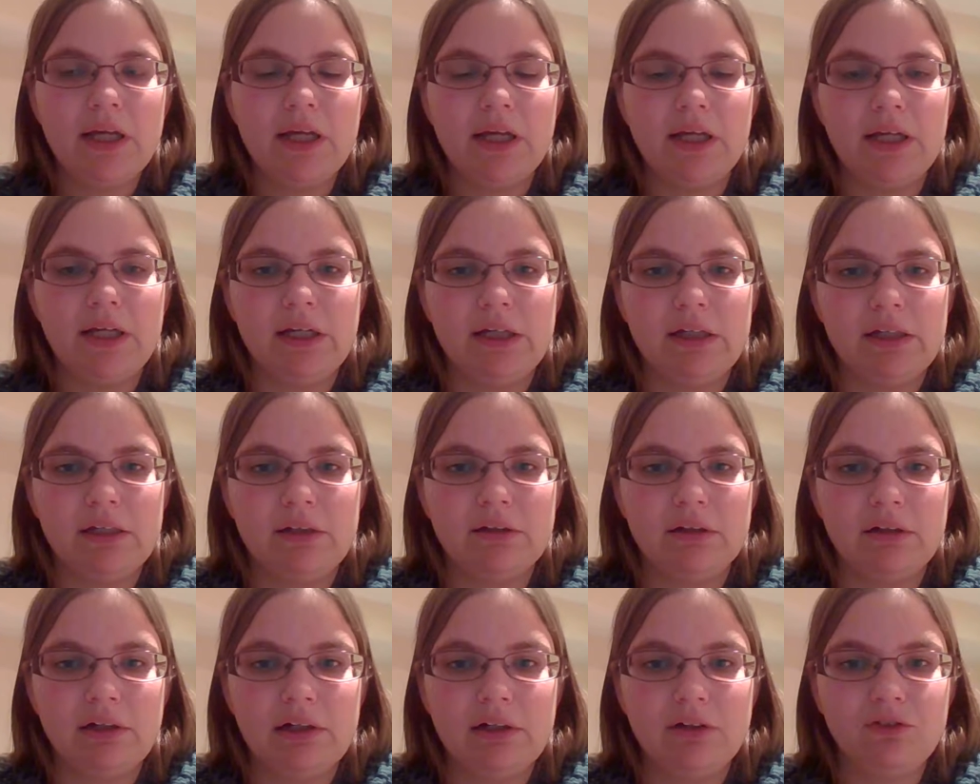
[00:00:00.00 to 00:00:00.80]

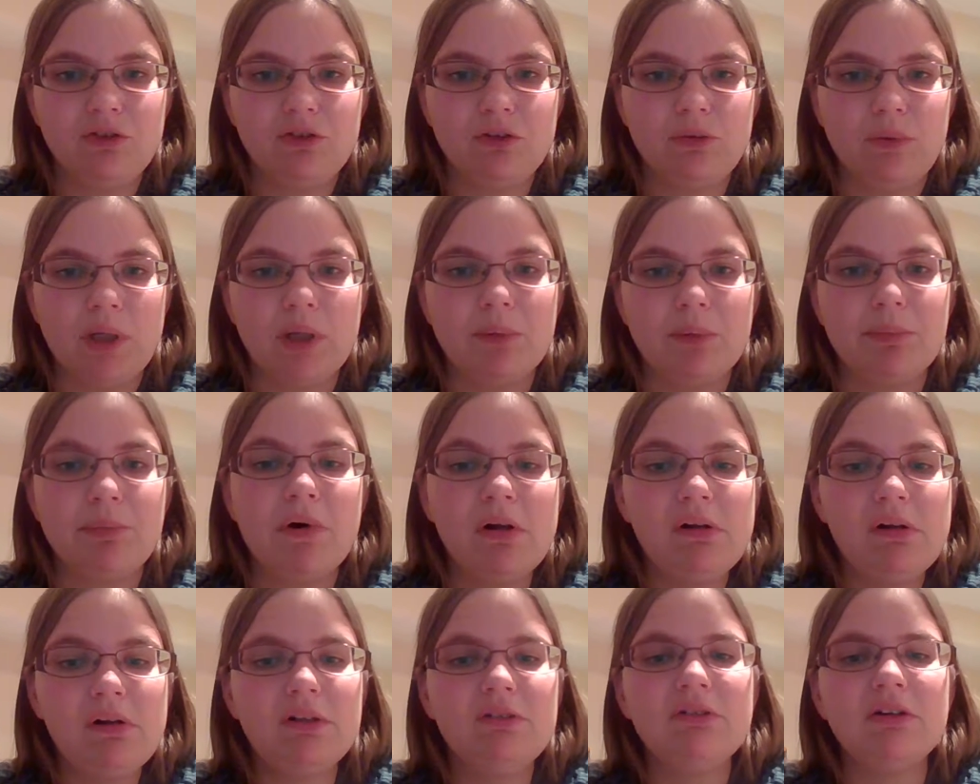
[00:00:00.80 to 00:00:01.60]
And also, I
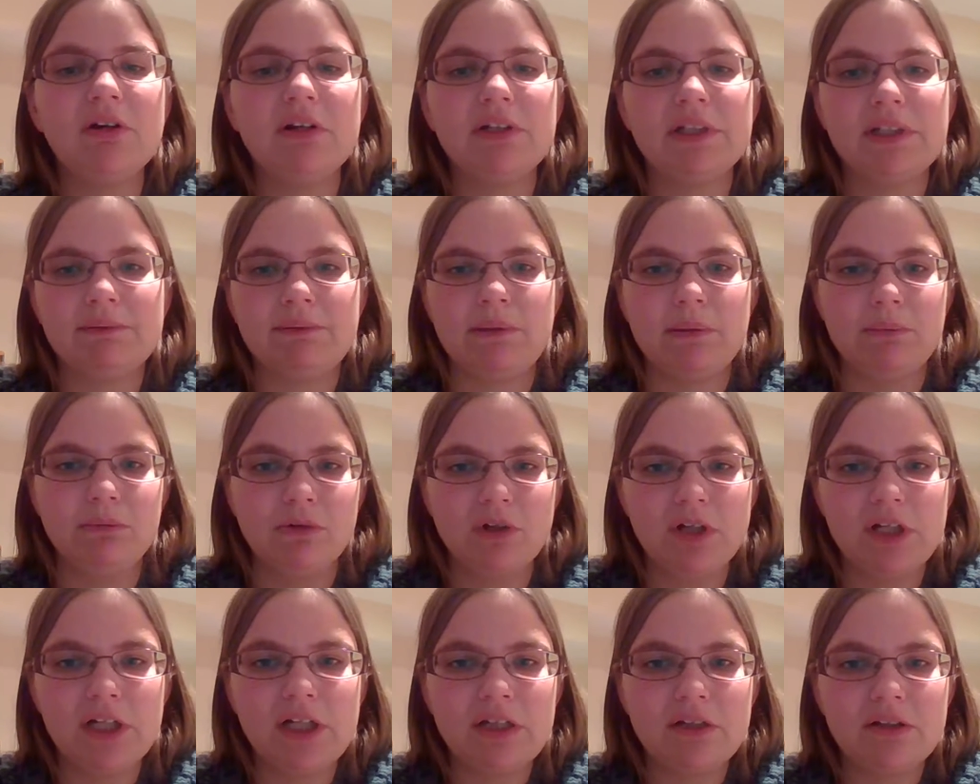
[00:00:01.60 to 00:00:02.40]
apologize if I'm
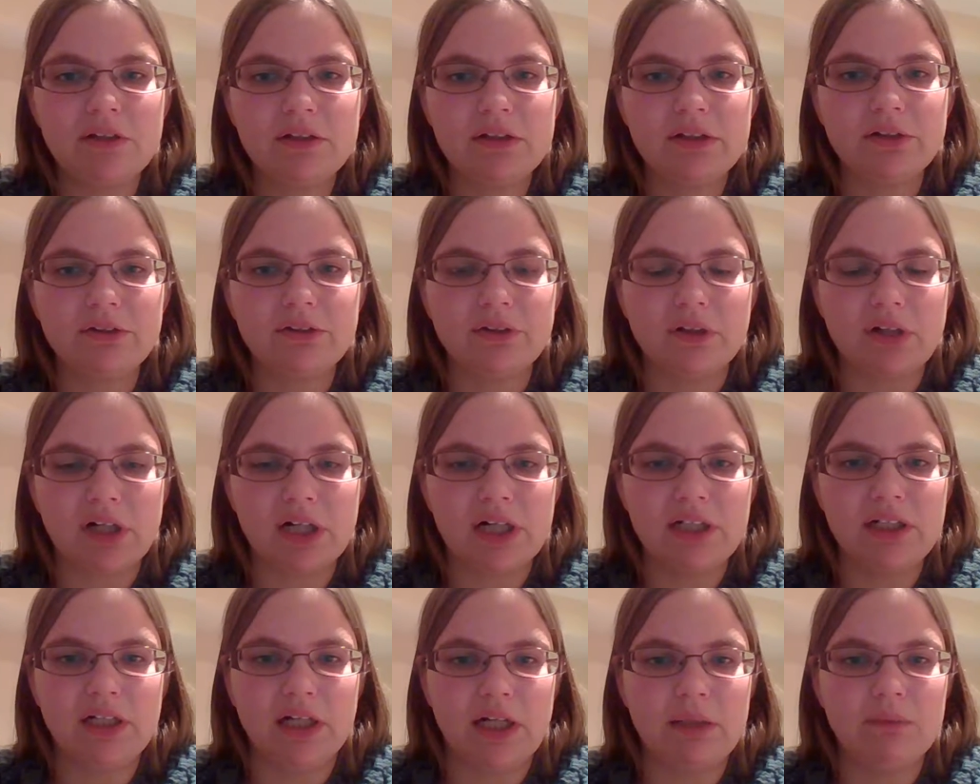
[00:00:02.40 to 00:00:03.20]
looking to the
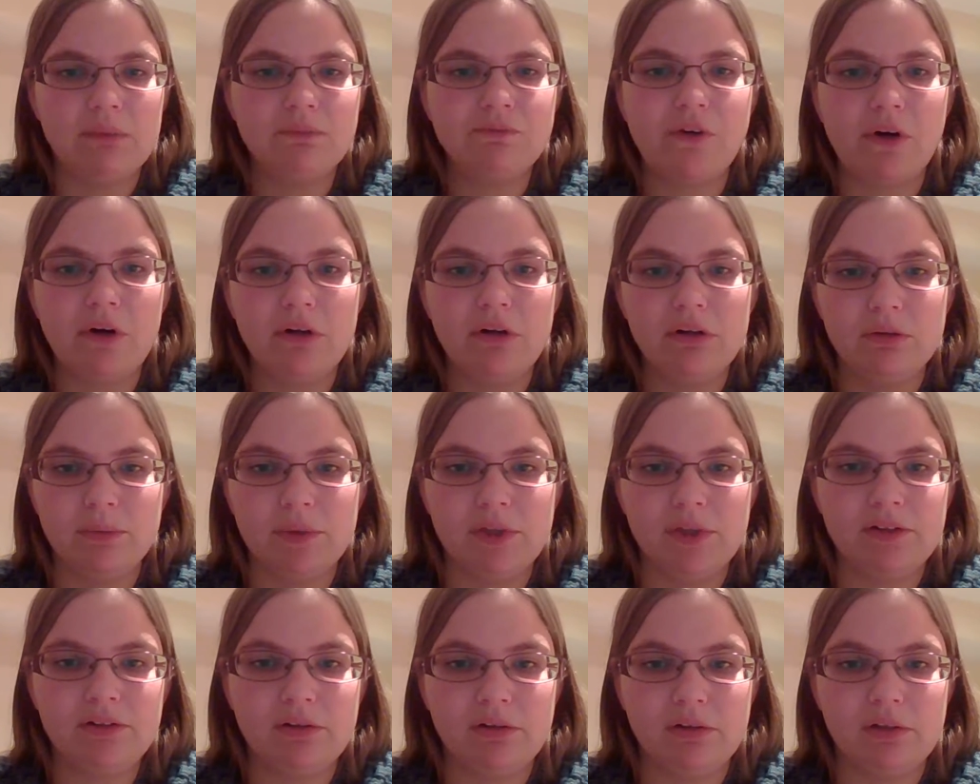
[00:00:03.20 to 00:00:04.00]
side. I am
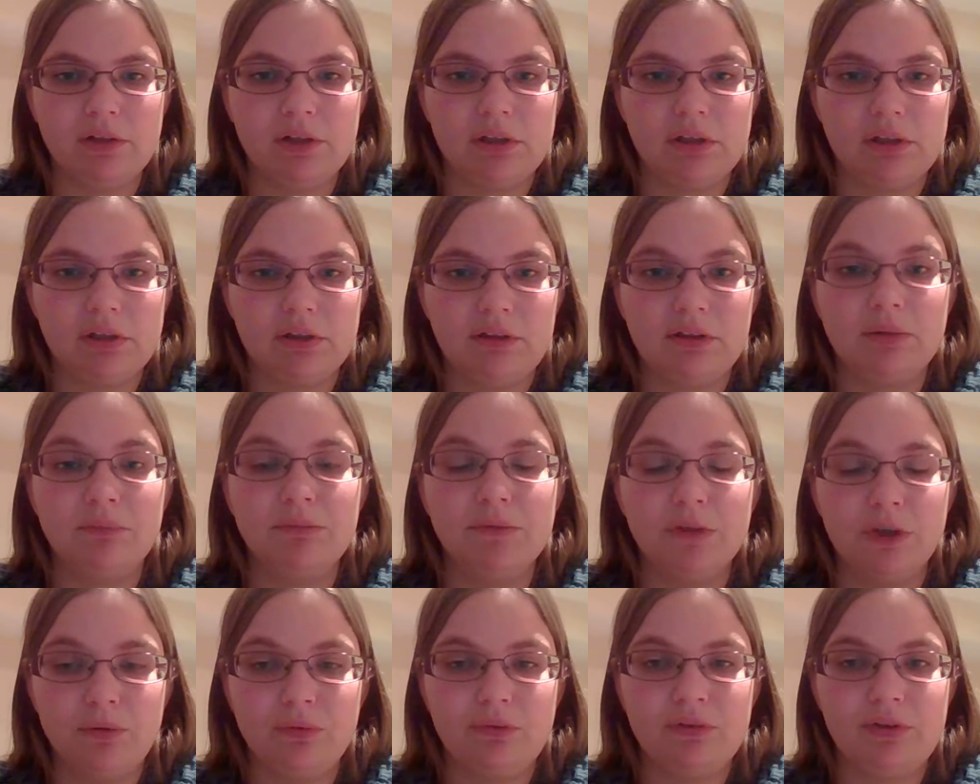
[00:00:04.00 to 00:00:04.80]
following some
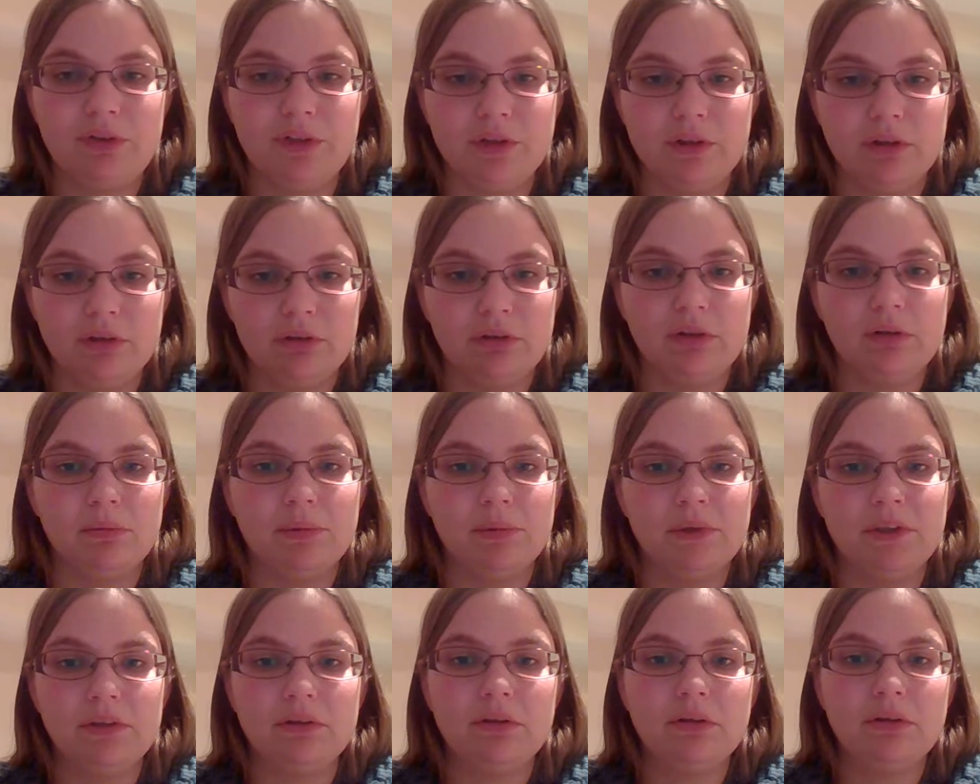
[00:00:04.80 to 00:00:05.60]
notes here a little
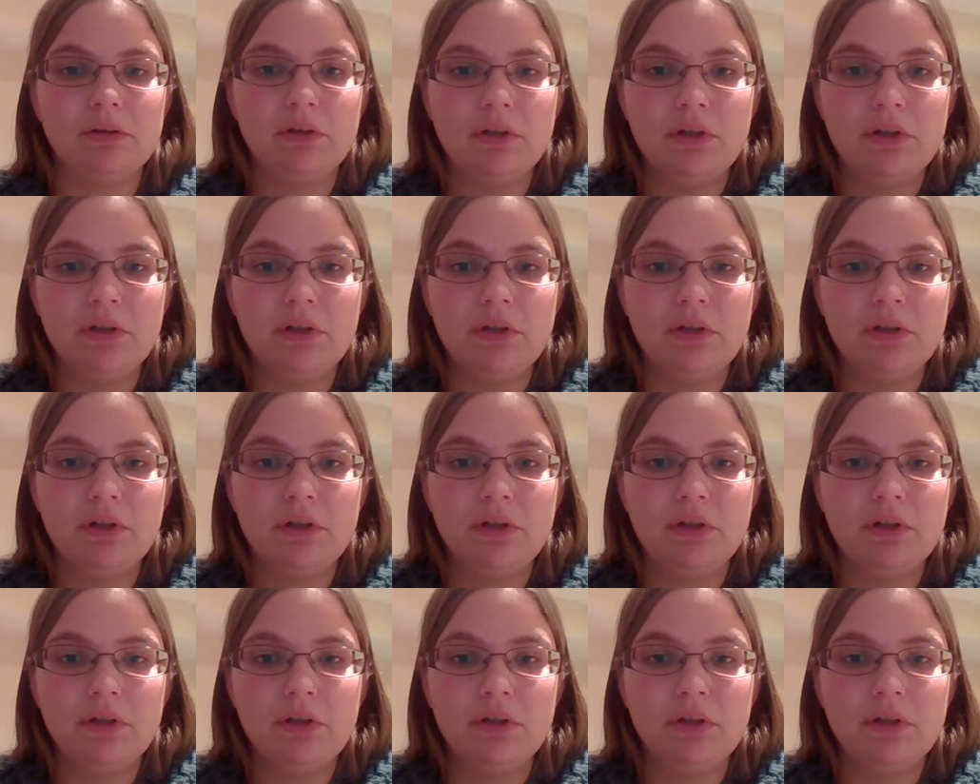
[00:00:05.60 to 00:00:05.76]
bit.